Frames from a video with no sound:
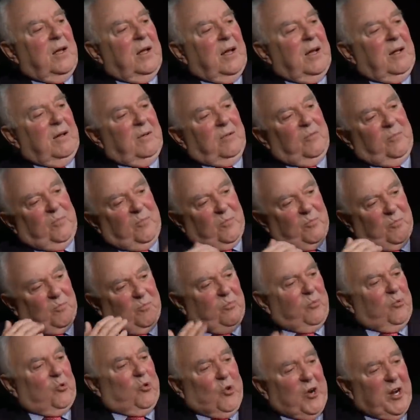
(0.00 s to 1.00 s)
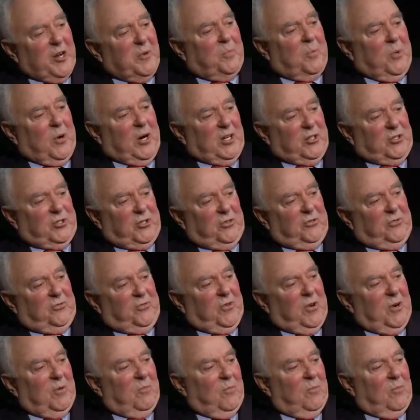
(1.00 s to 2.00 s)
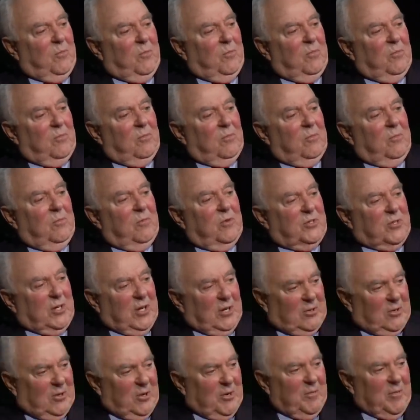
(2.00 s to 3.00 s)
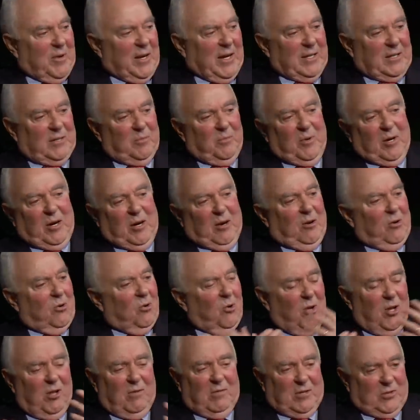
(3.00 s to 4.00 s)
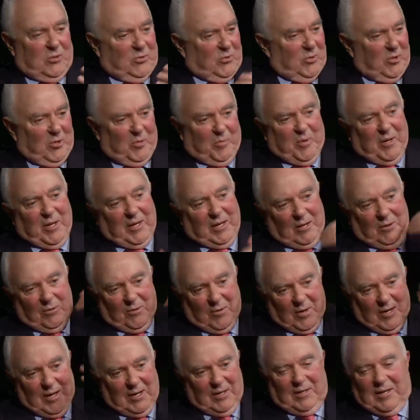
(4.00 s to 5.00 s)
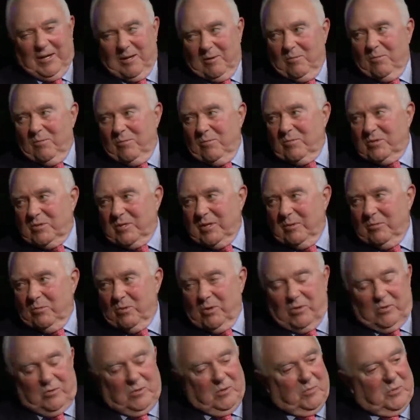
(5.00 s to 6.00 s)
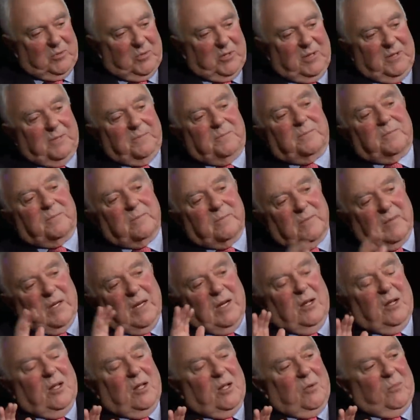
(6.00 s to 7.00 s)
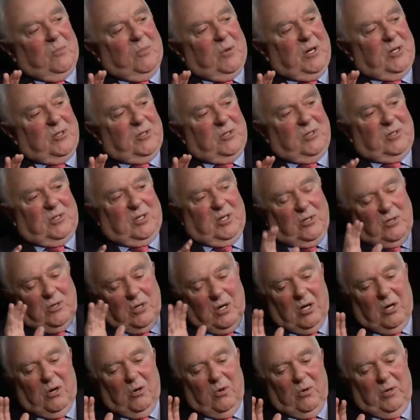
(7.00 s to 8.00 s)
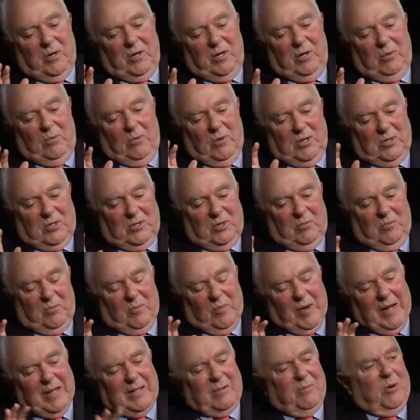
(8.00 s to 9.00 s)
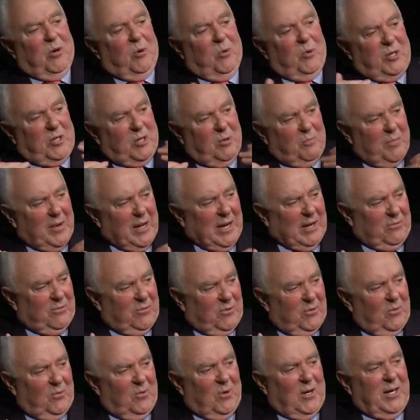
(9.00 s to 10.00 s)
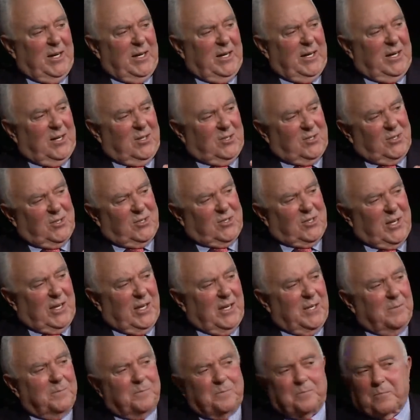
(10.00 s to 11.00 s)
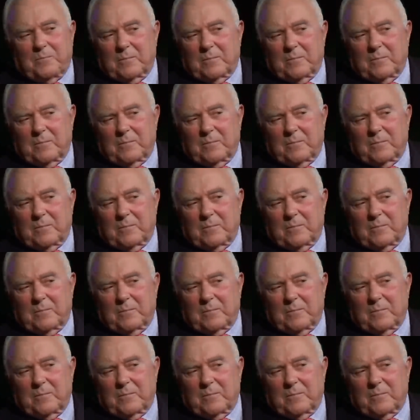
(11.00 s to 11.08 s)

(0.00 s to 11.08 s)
and great pressure from Secretary McNamara, and all of us were in the Pentagon. We've got to get, send more troops there. president said no, he wasn't. McNamara would come back from the White House and say,